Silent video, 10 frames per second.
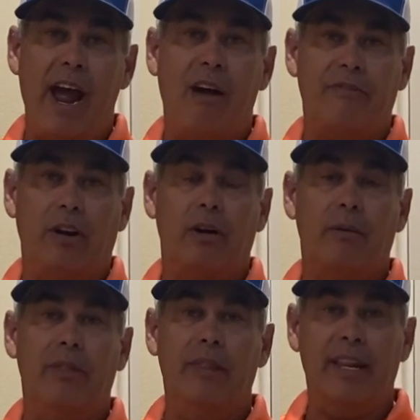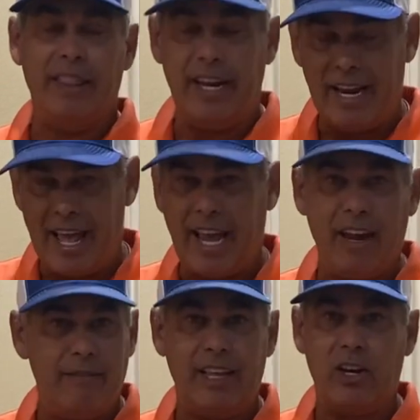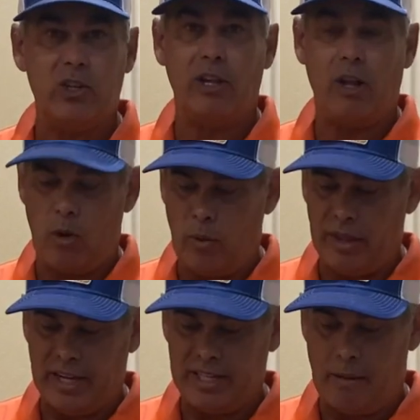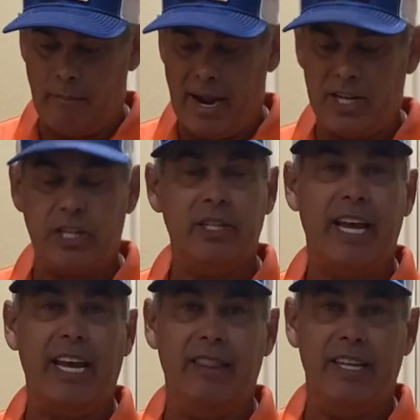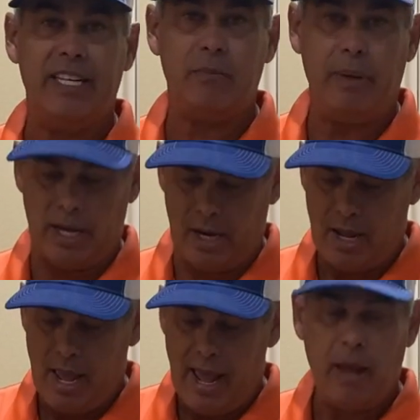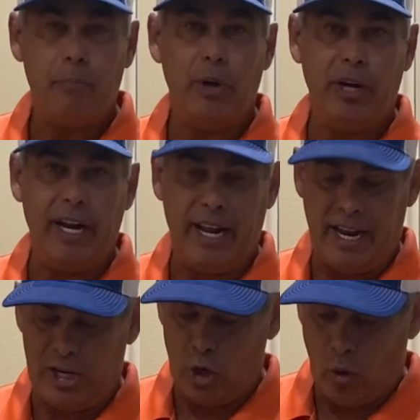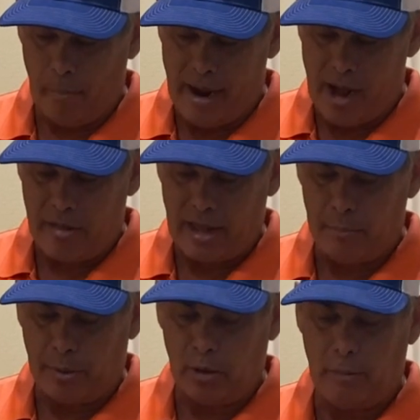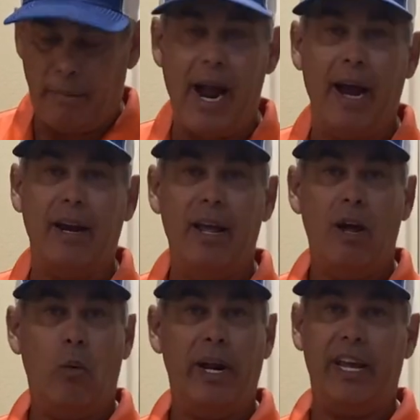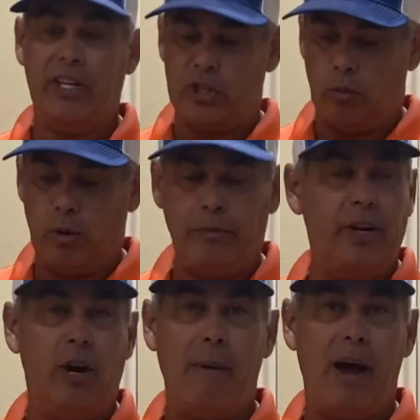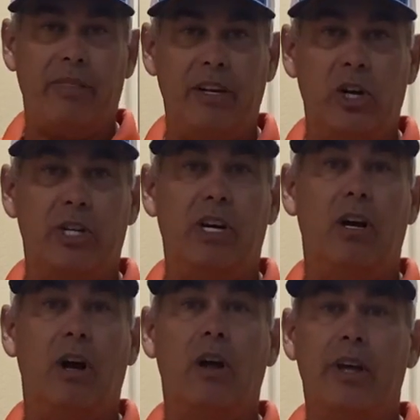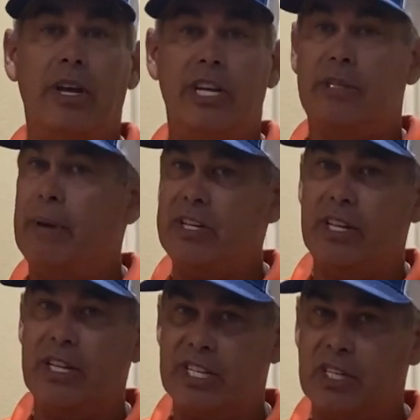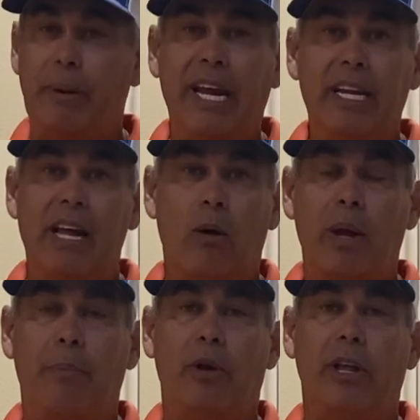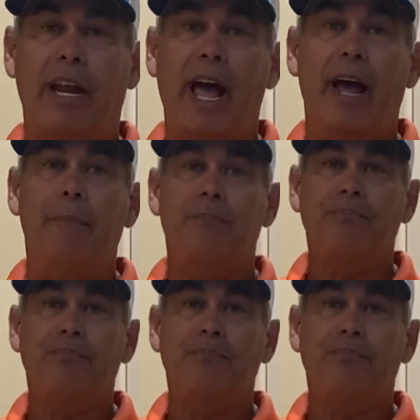after. The negative that goes along with this, imagine taking this bit and putting it in your mouth and pulling back. When it hits the roof of your mouth and your tongue, especially the speed that we pull it at,